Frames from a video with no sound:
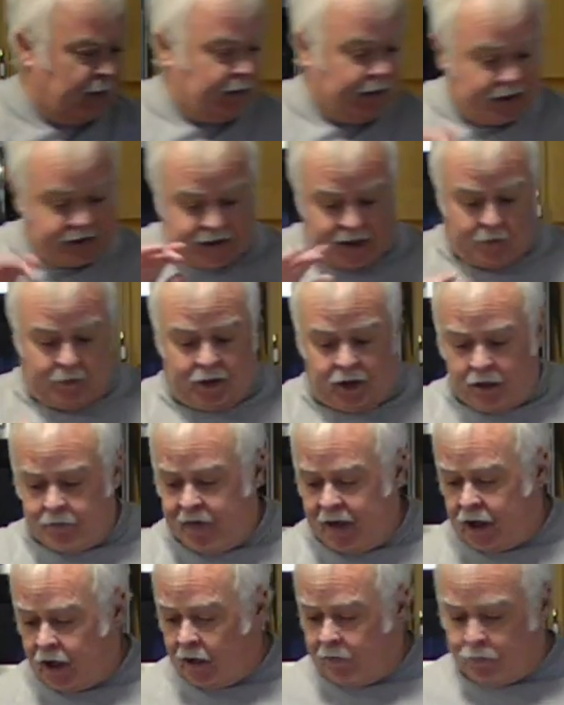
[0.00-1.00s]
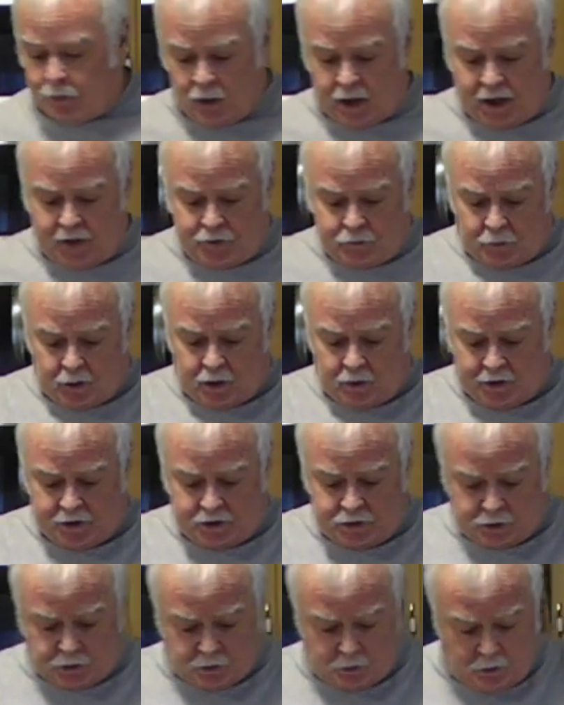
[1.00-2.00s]
That's how we're going to make our broth. We're going
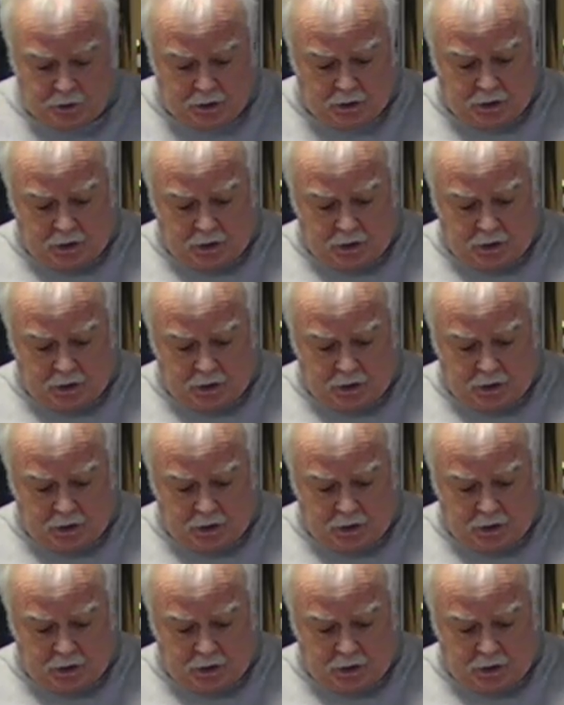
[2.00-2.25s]
to